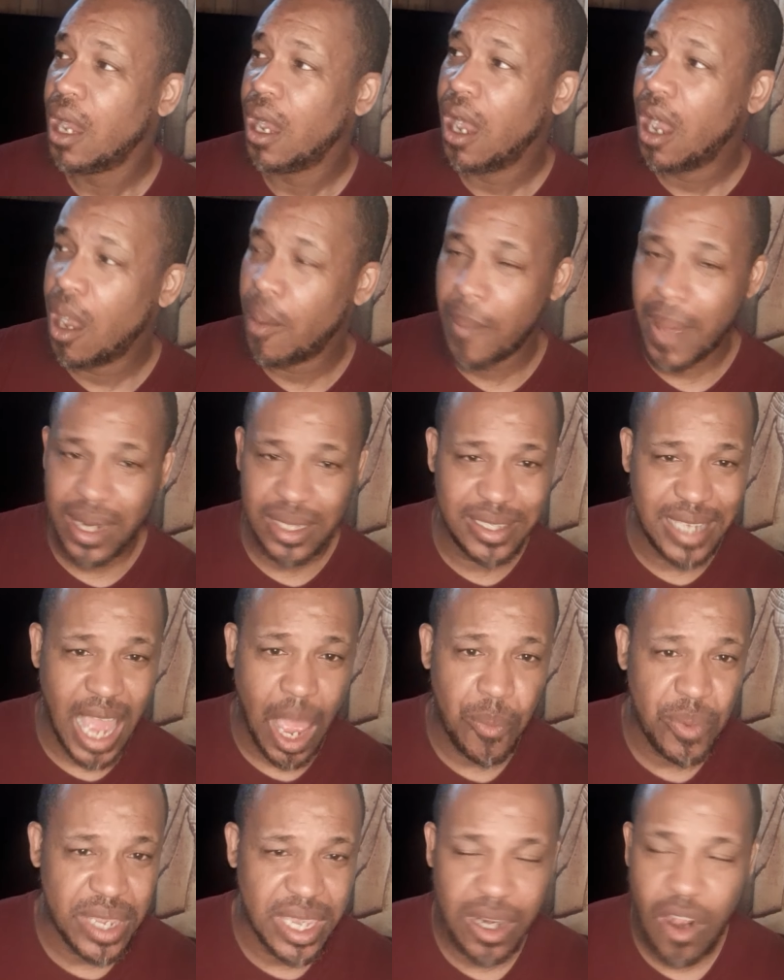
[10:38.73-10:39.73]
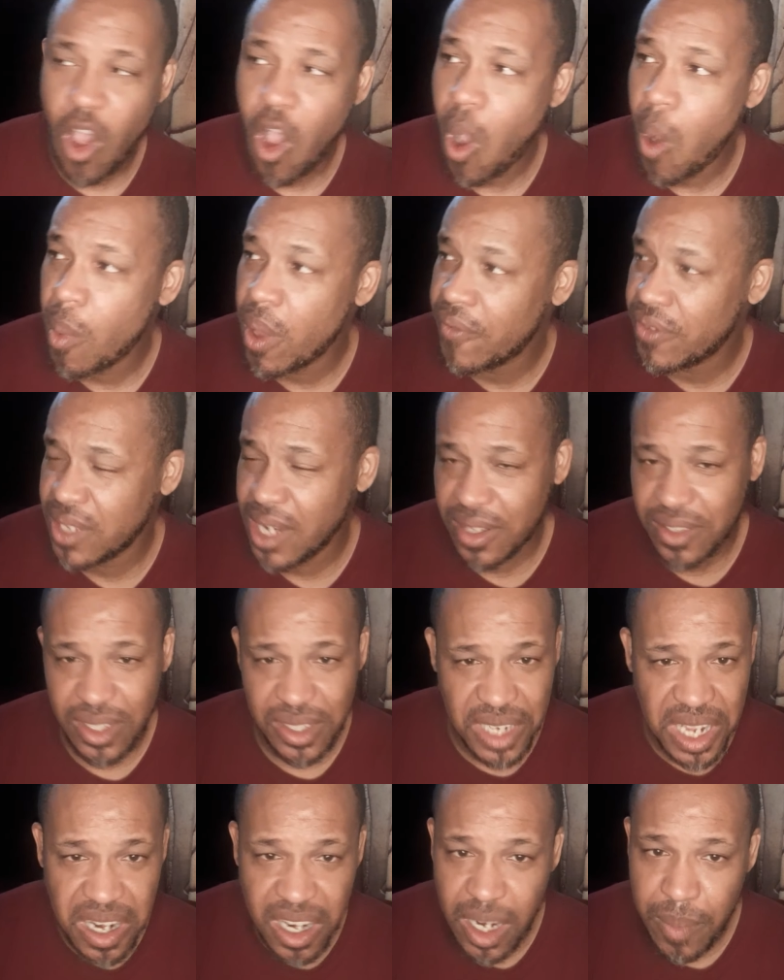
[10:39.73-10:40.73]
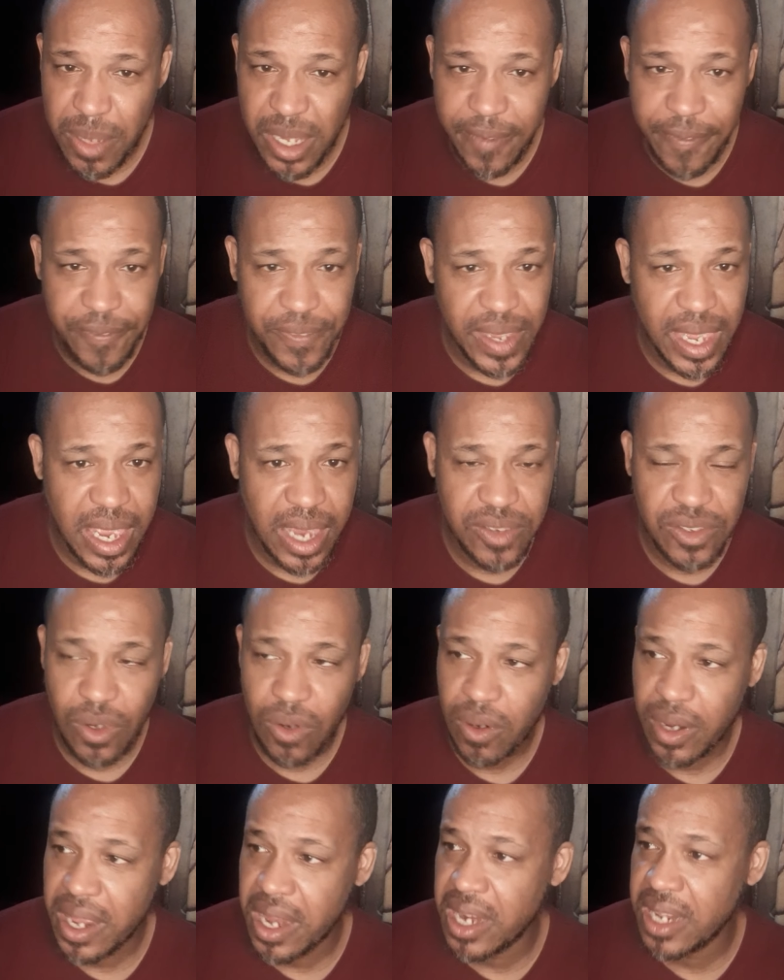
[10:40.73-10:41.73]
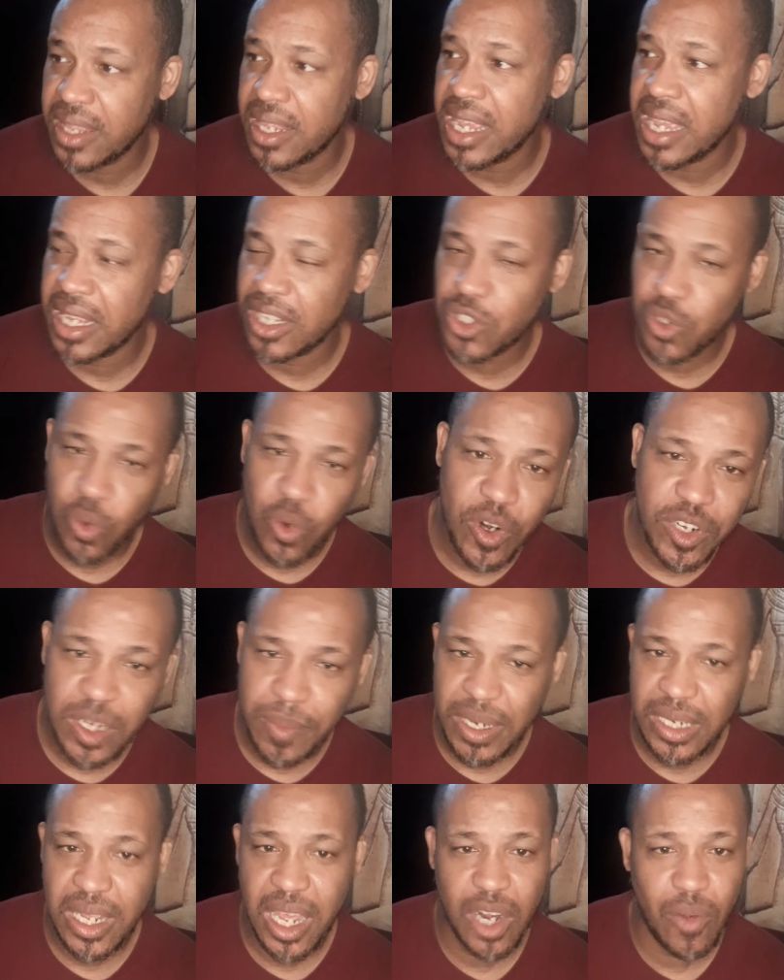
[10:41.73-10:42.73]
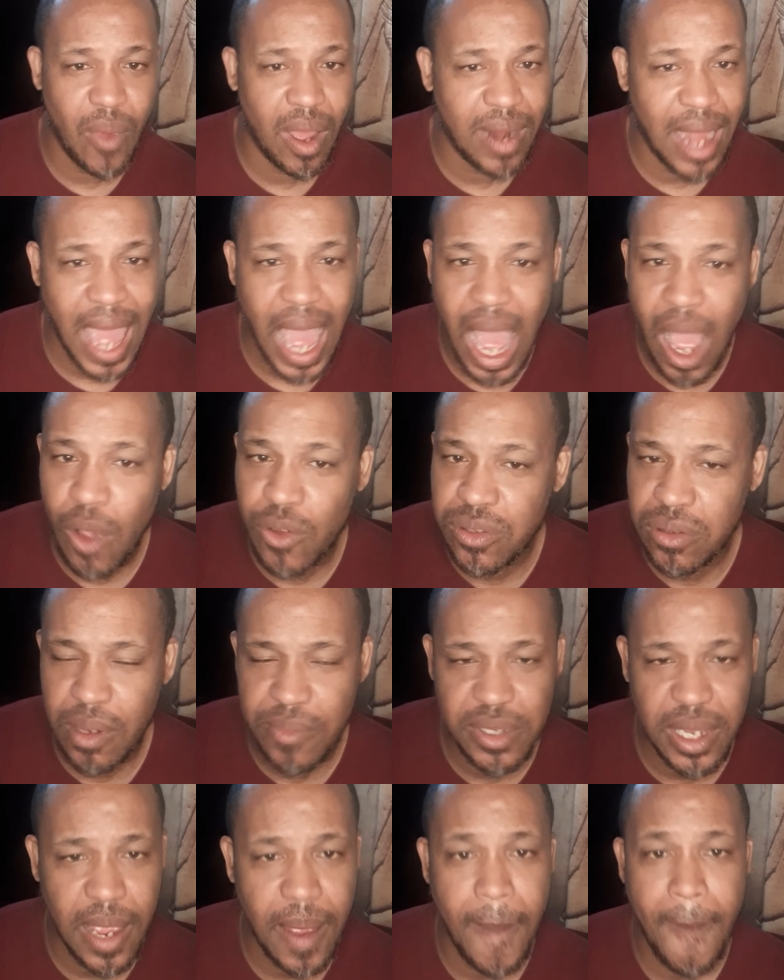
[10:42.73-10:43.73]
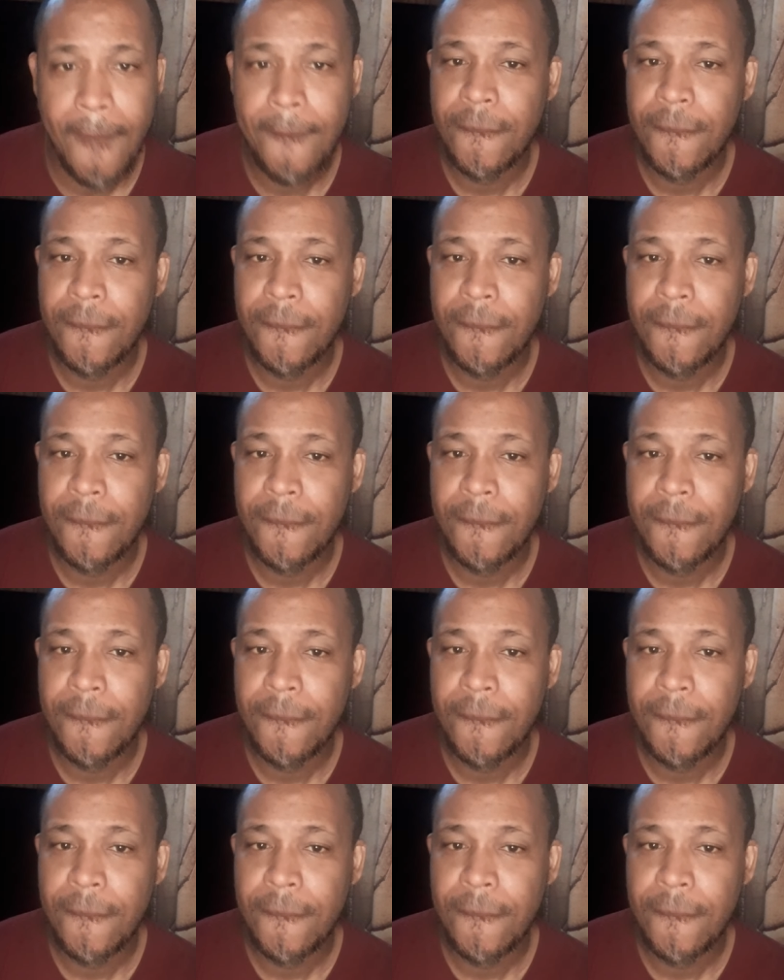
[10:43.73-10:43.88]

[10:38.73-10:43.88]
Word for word: Um, by the time we get home, if there's dinner to be fixed or anything, chores to be done around the house, you know what I'm saying?